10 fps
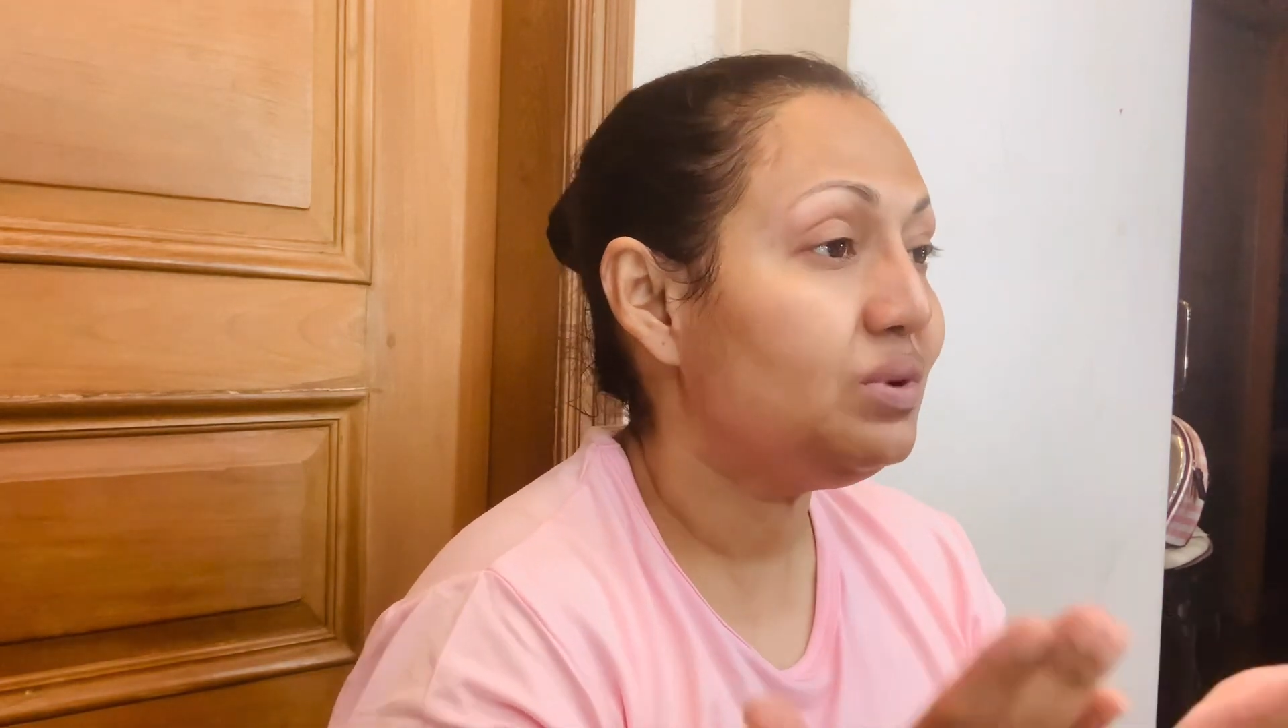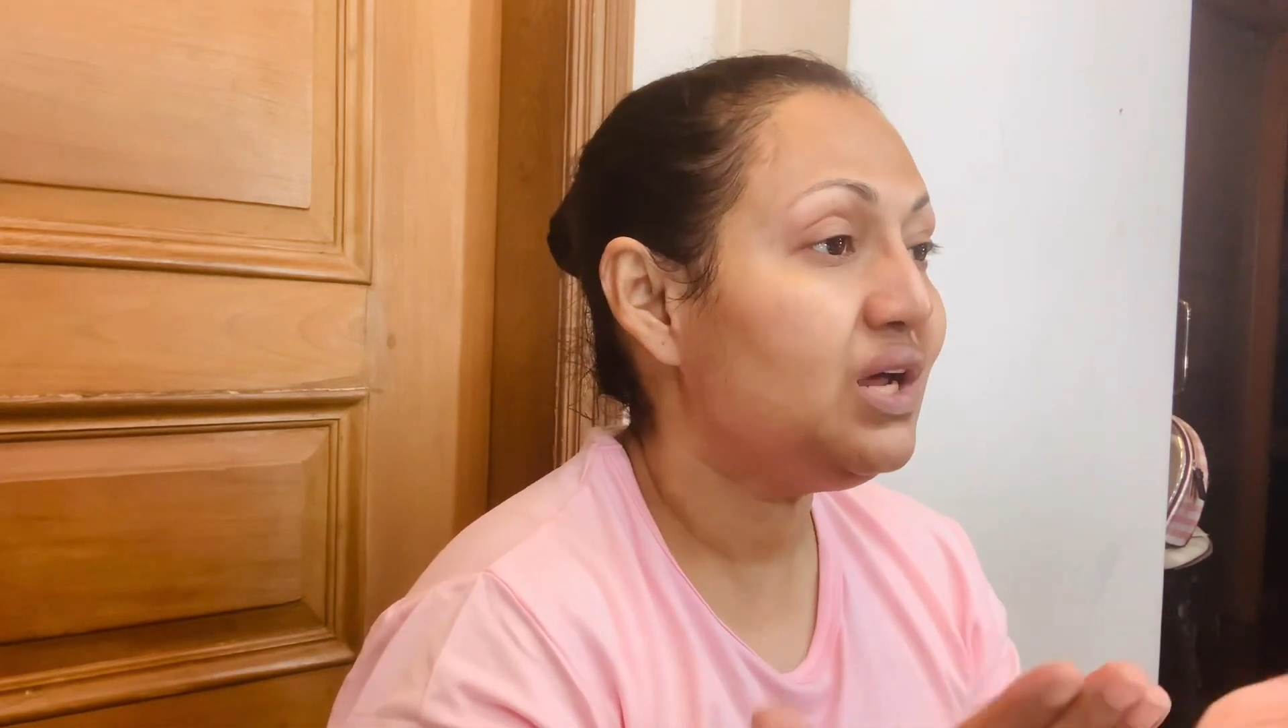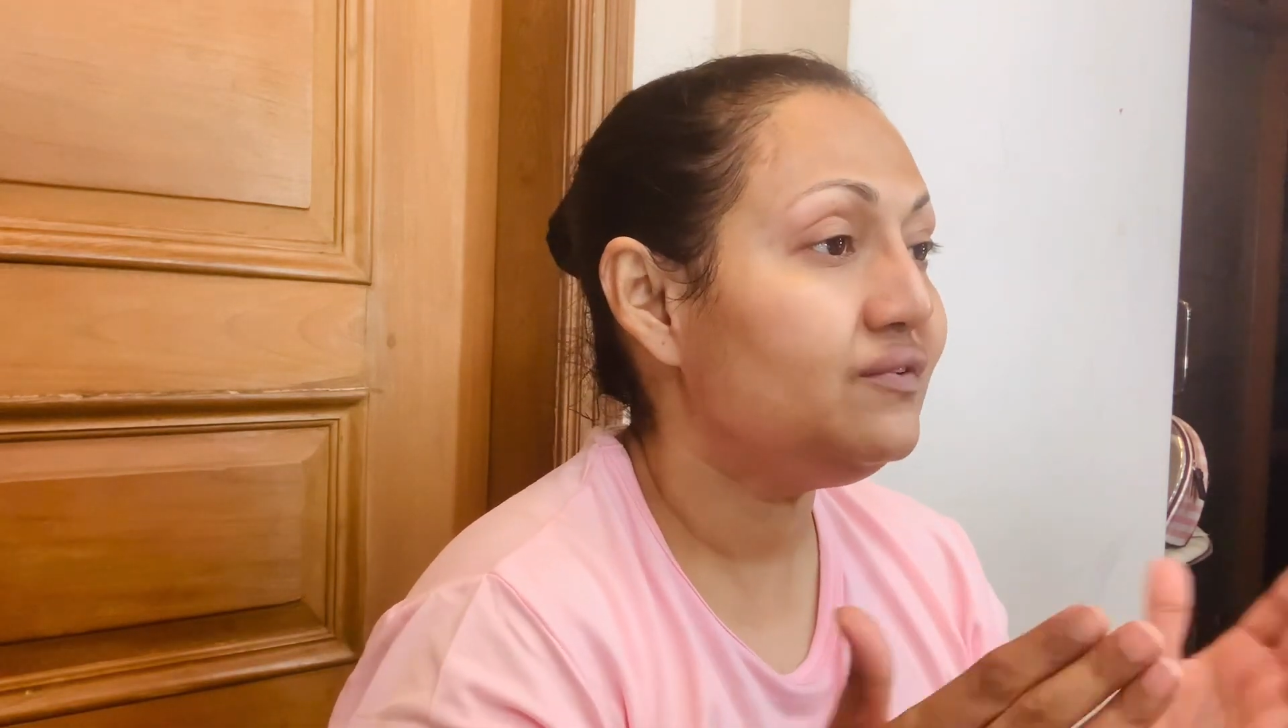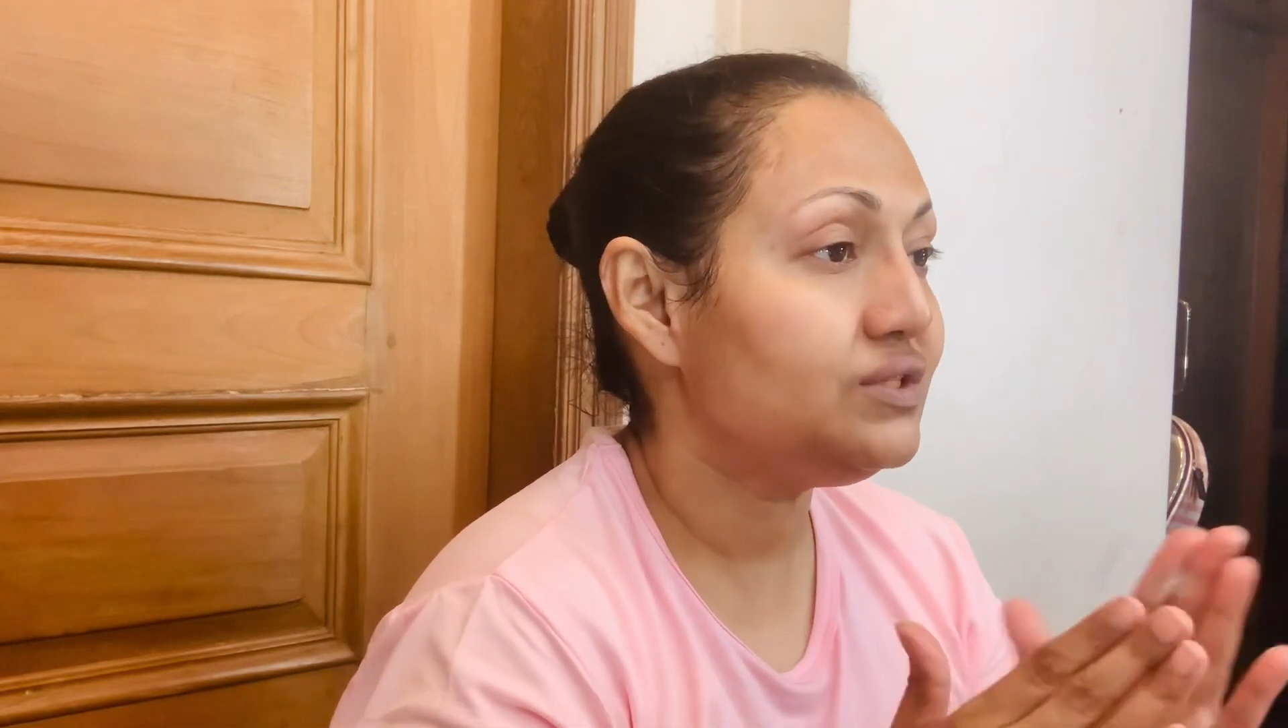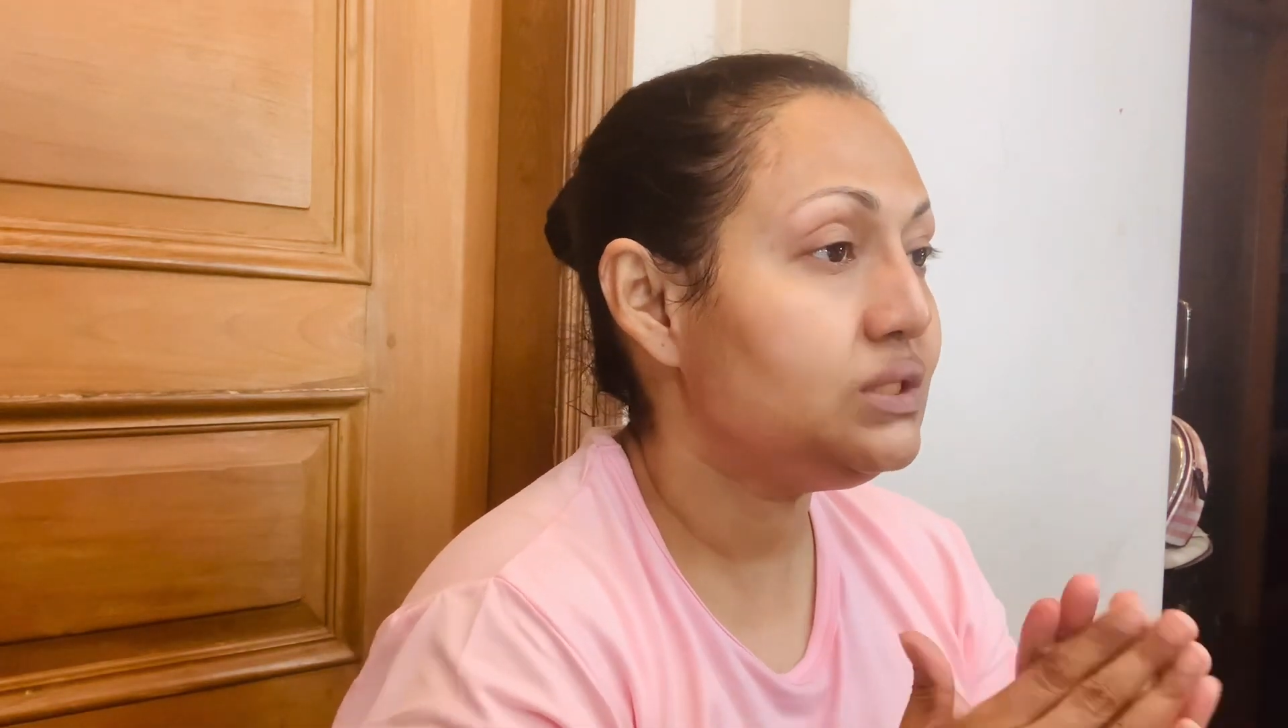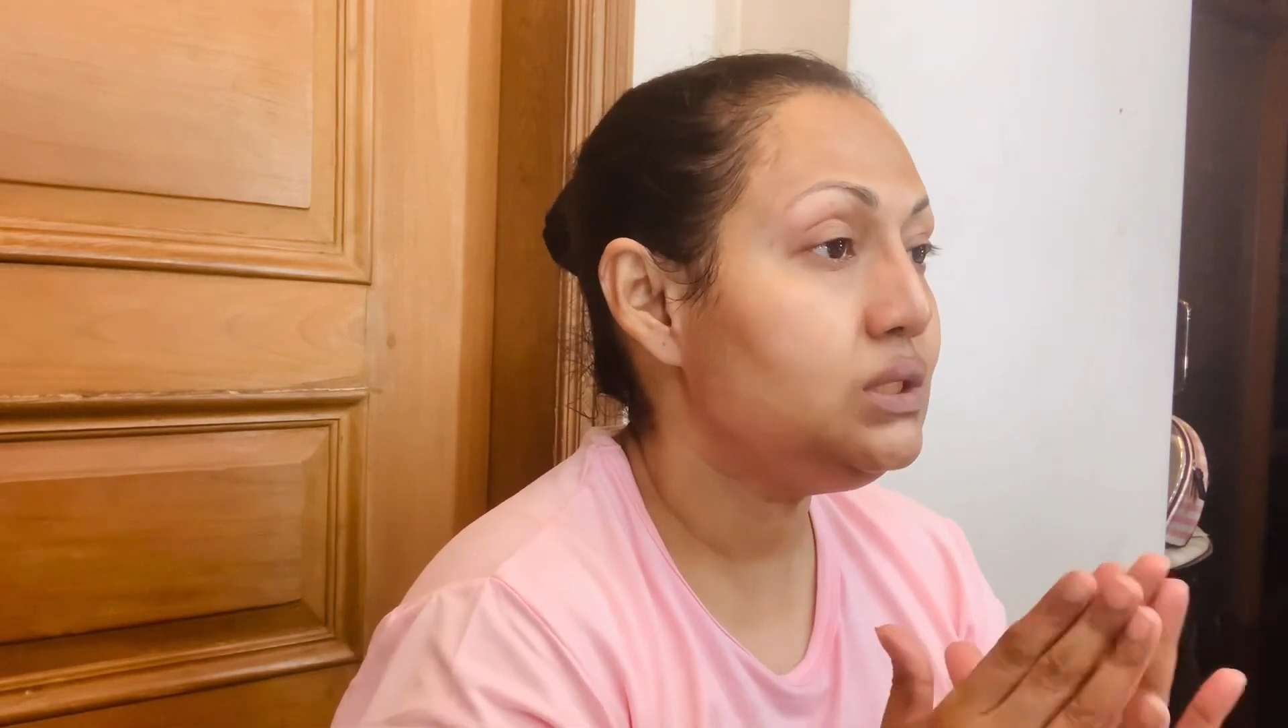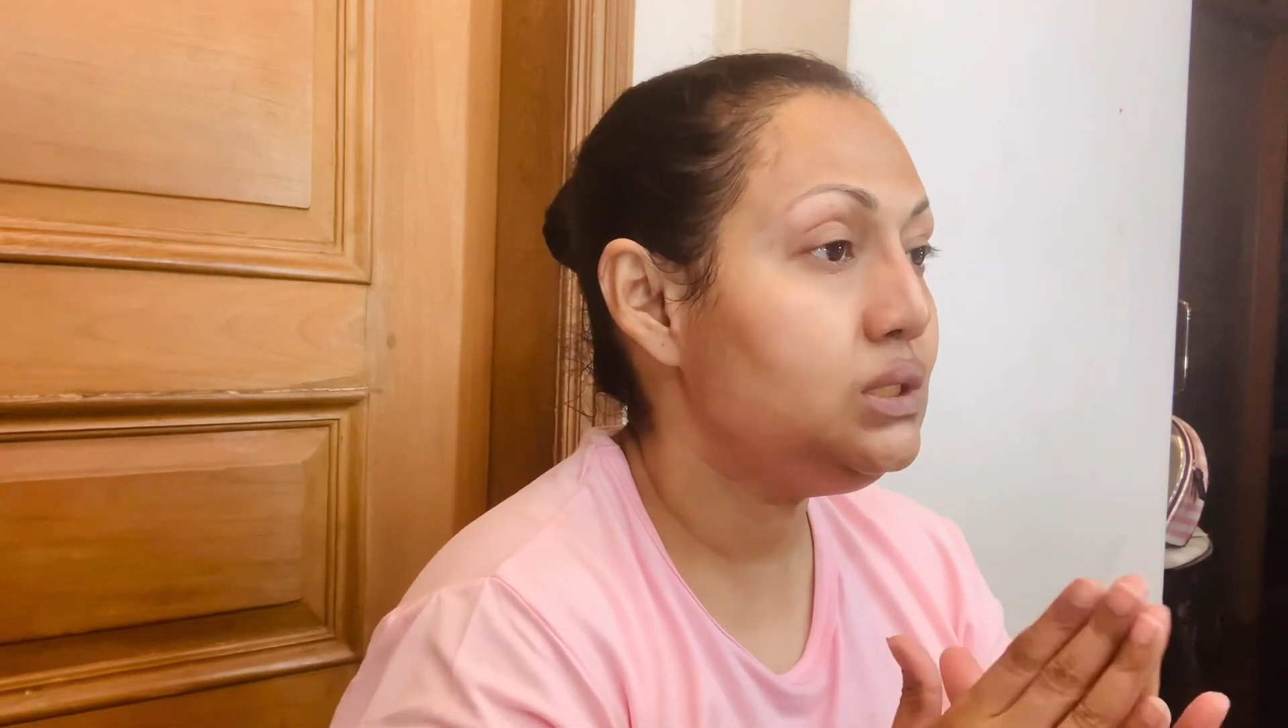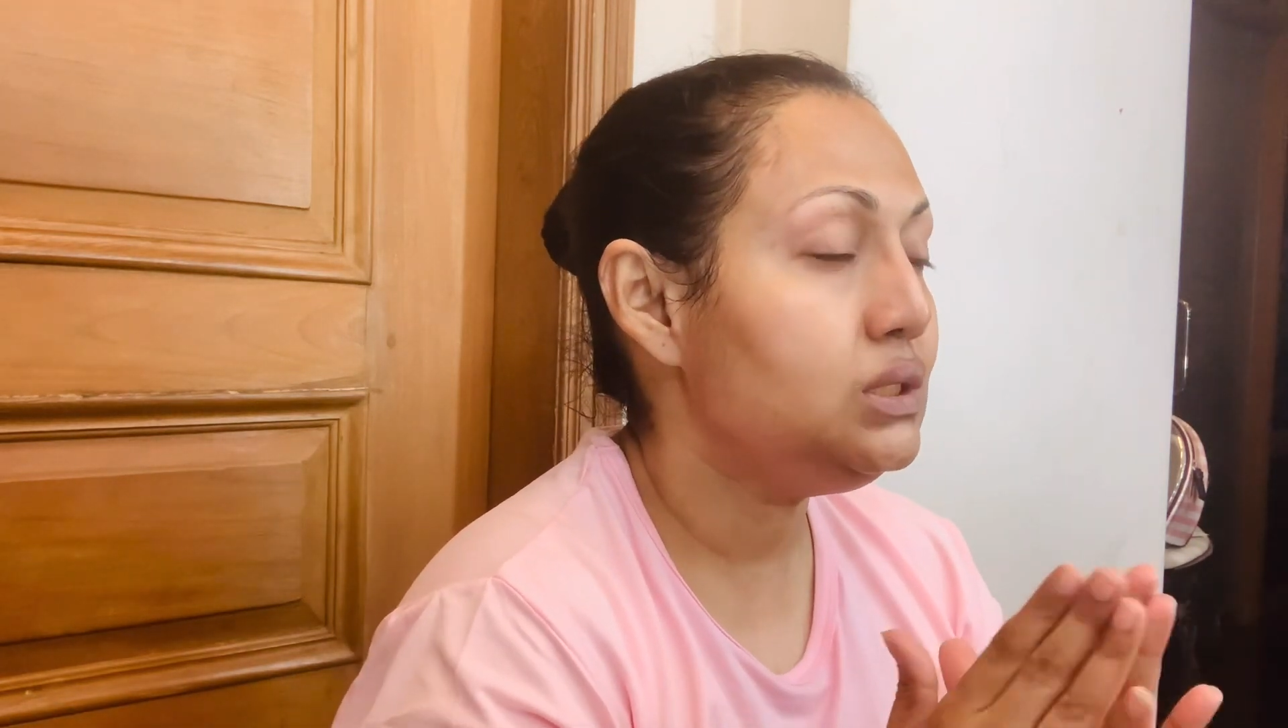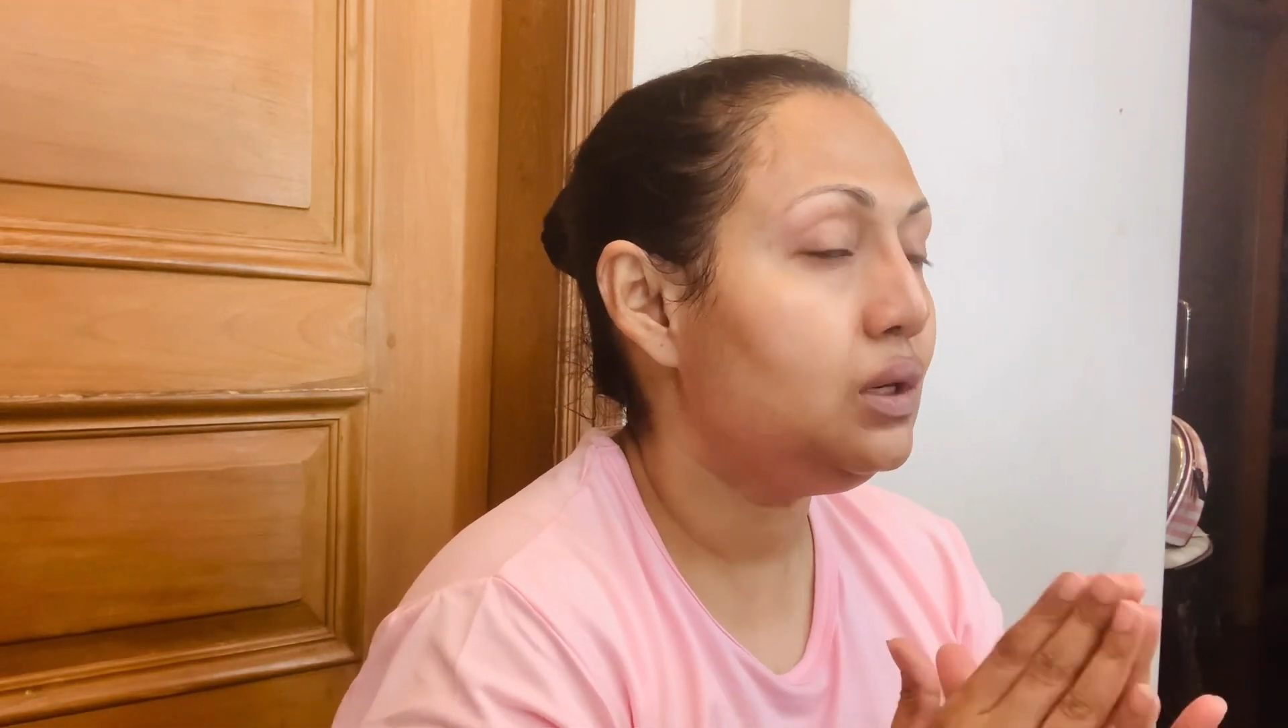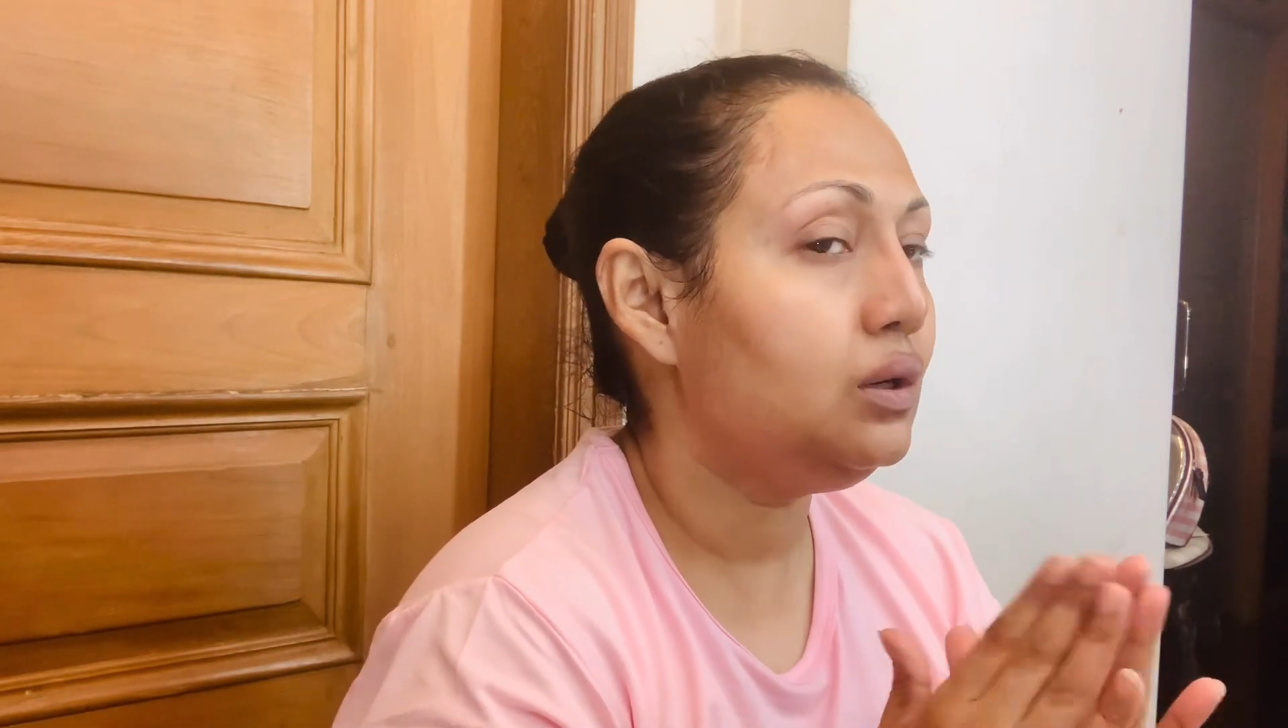have
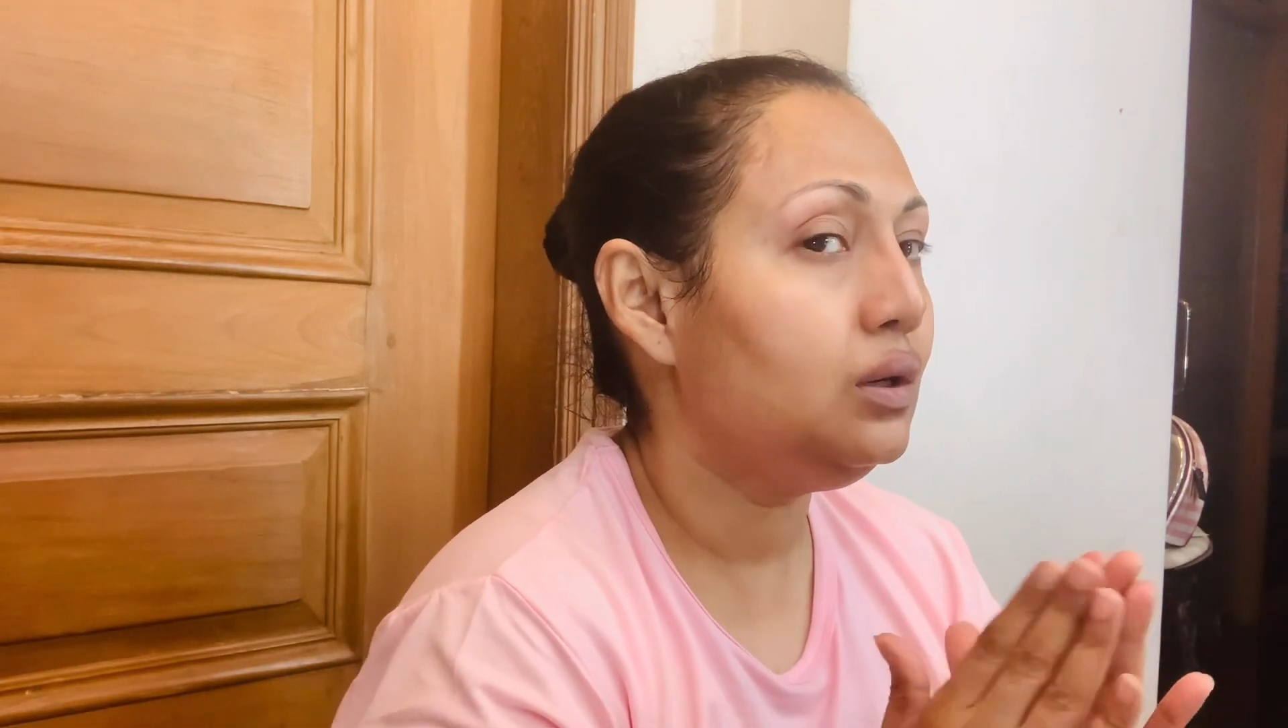seen